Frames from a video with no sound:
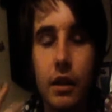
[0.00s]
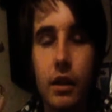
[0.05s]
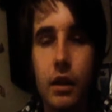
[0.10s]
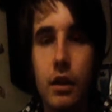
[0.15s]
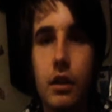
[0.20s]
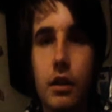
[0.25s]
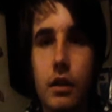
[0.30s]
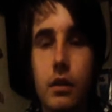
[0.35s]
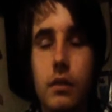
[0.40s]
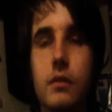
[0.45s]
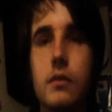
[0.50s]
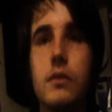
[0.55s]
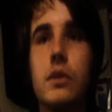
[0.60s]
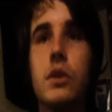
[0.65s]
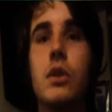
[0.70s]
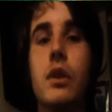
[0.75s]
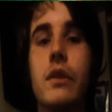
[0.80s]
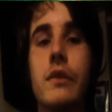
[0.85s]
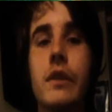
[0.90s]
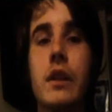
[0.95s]
are you're
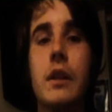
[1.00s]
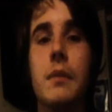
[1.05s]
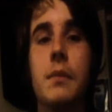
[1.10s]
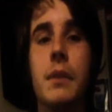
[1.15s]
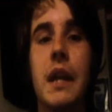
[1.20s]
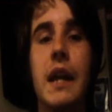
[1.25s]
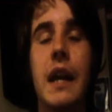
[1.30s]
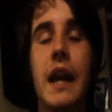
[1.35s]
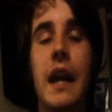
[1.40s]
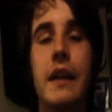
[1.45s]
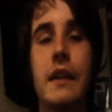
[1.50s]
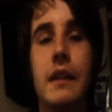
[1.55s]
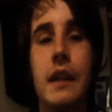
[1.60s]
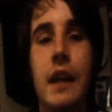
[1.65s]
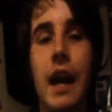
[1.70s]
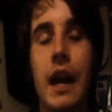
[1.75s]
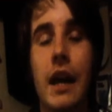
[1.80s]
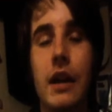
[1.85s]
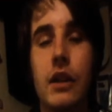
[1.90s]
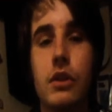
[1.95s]
not even gonna play it at the
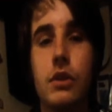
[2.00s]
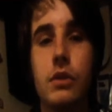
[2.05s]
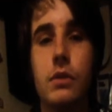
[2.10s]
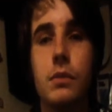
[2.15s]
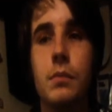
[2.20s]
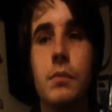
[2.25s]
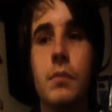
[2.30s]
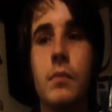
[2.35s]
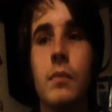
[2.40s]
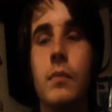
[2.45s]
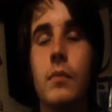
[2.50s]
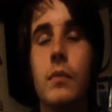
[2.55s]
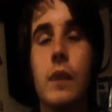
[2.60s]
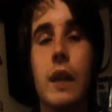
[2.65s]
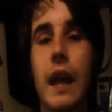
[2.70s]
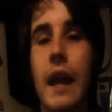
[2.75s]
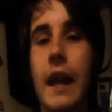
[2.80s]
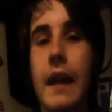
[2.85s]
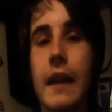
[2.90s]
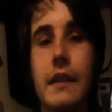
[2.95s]
actual like
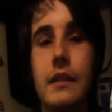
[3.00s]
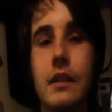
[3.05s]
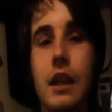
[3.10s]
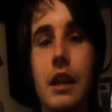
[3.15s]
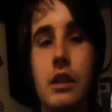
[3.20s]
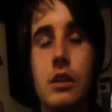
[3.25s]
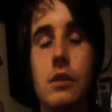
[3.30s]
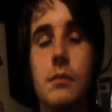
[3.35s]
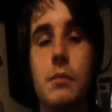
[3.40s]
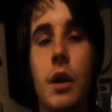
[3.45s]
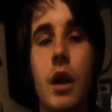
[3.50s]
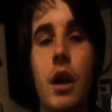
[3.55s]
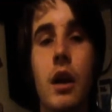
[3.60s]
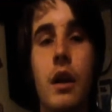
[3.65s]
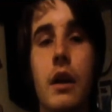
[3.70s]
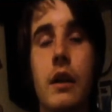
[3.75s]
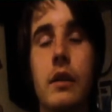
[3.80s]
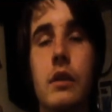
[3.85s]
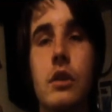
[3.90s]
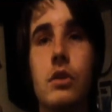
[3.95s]
any decent
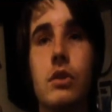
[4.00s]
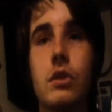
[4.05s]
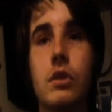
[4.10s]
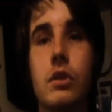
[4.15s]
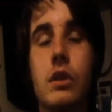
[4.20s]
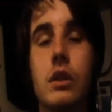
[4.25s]
part in the song?